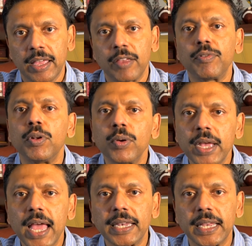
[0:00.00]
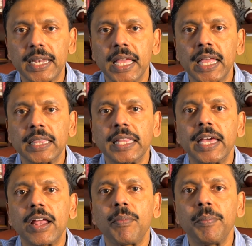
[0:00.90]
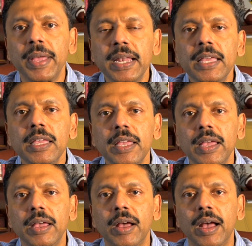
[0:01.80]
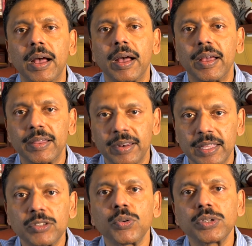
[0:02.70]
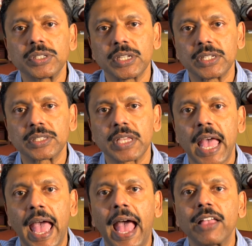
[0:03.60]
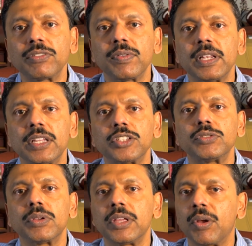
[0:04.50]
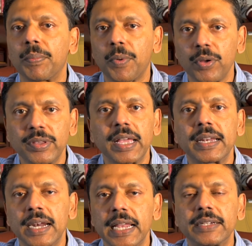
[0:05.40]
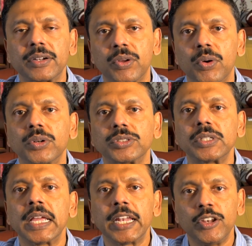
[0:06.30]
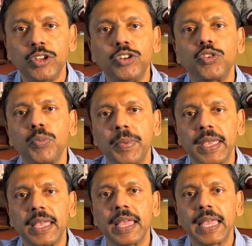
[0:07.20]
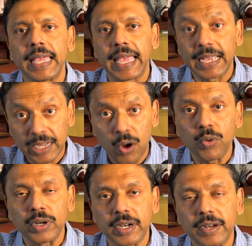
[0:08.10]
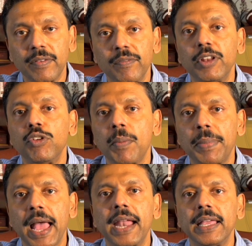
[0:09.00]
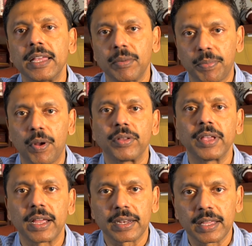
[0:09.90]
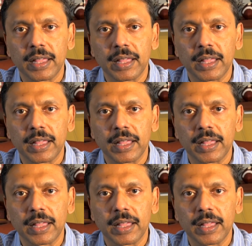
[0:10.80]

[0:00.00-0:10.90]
If you look at it, there are many resources as well as project related costs need to be accounted when you are planning a project.